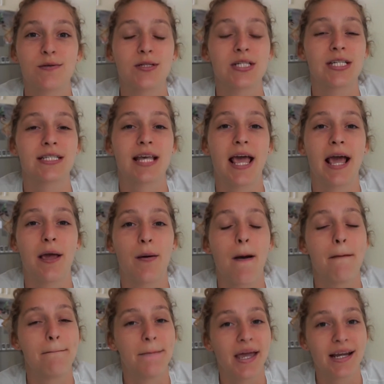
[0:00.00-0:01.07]
which is
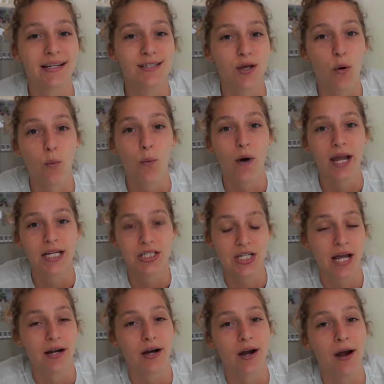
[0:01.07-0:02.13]
a baked white
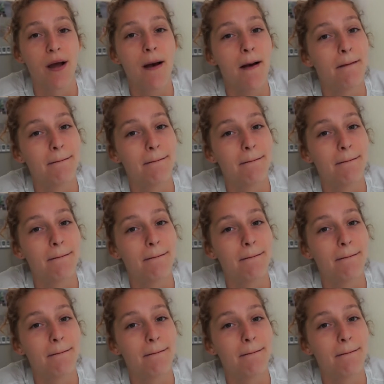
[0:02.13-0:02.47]
cheddar